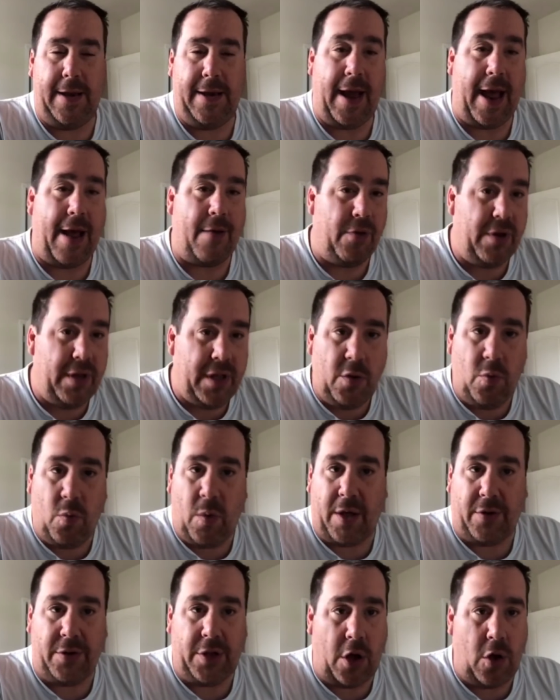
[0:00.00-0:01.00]
not really
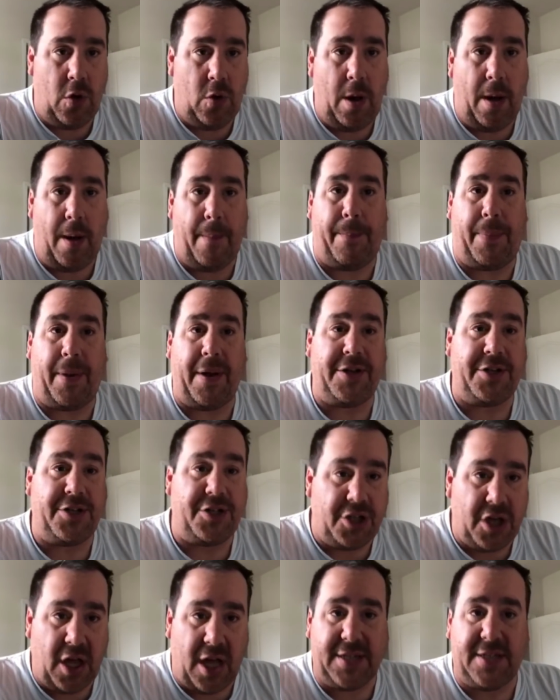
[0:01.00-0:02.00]
well known, but
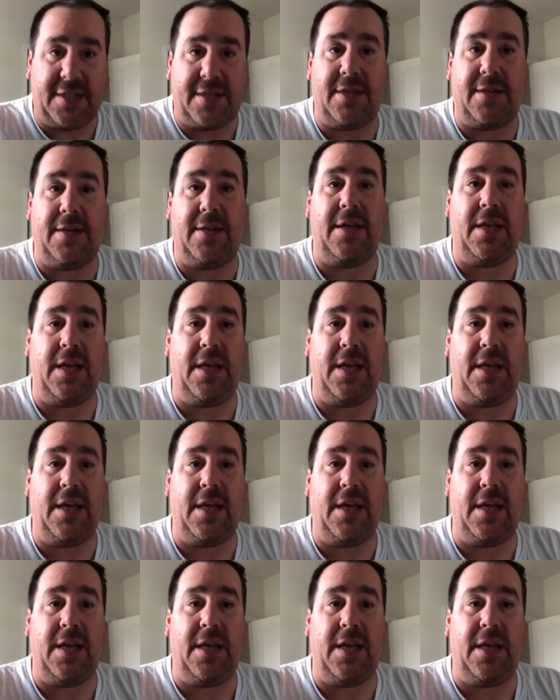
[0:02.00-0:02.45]
just